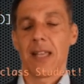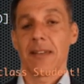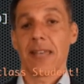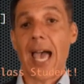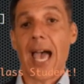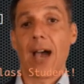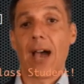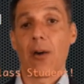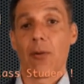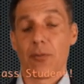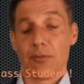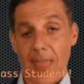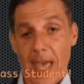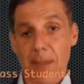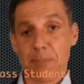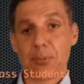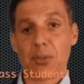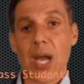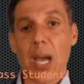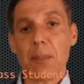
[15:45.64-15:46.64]
Now,
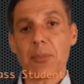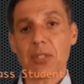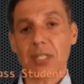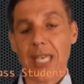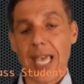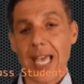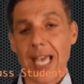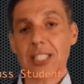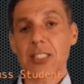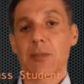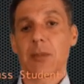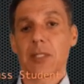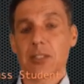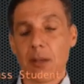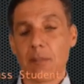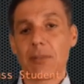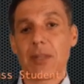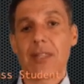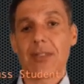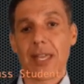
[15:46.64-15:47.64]
that property has to be
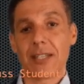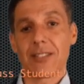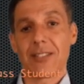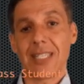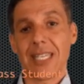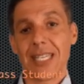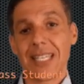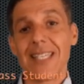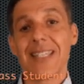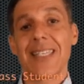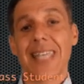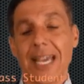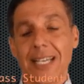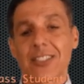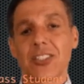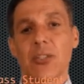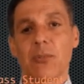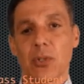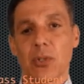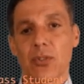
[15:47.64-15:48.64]
something that is
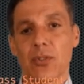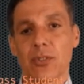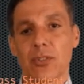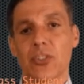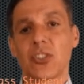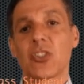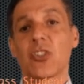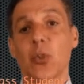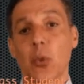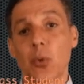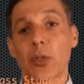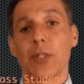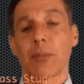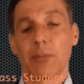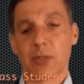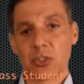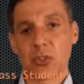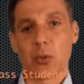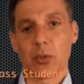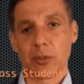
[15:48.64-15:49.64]
indexable, sort of,
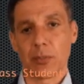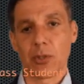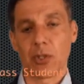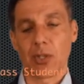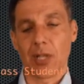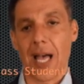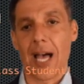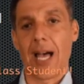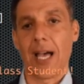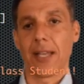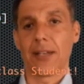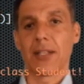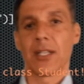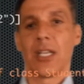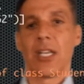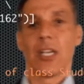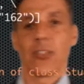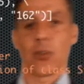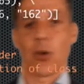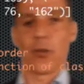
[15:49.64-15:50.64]
sortable on.
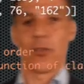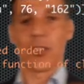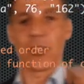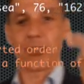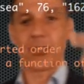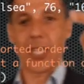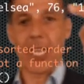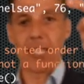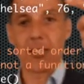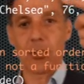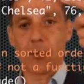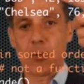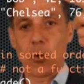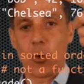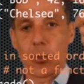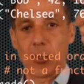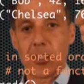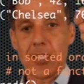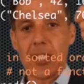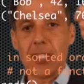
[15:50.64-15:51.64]
So in this case, of
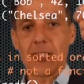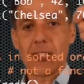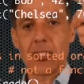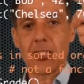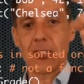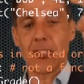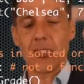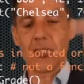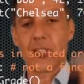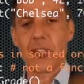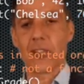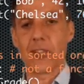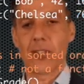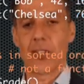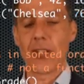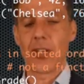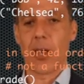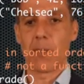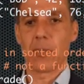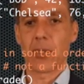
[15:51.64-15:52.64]
course, it is because it's just a
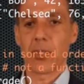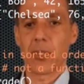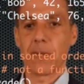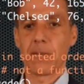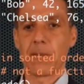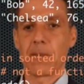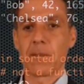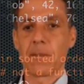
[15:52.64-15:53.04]
number.